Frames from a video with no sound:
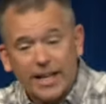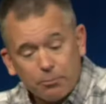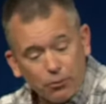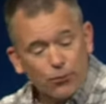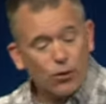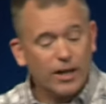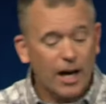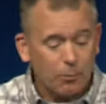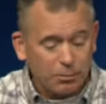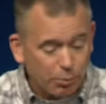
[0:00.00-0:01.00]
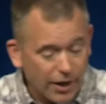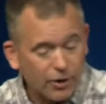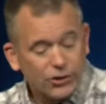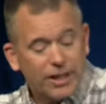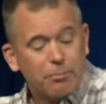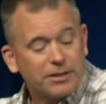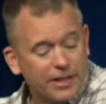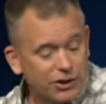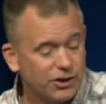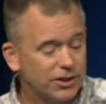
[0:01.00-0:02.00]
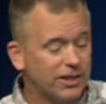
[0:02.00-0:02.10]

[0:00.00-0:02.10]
get before God with prayers and petitions